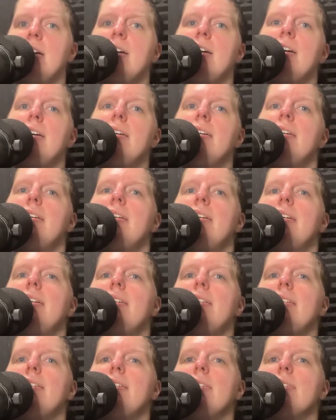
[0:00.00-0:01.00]

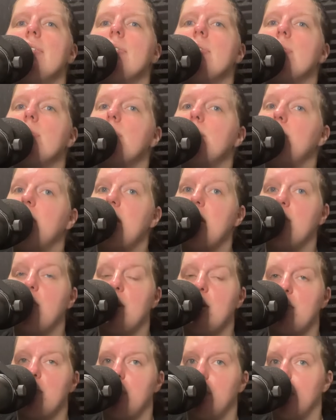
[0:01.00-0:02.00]
Grievously. Only
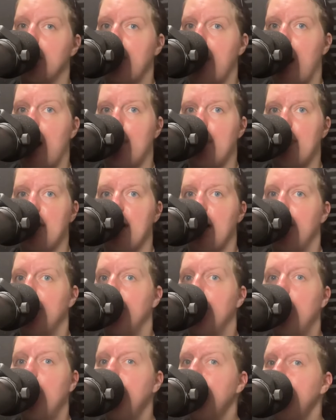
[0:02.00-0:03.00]
one more, Papa.
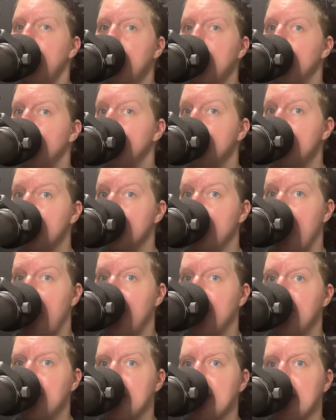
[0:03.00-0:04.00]
Only for Mr.
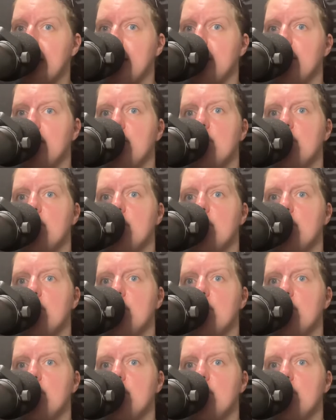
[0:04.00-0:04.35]
Elton.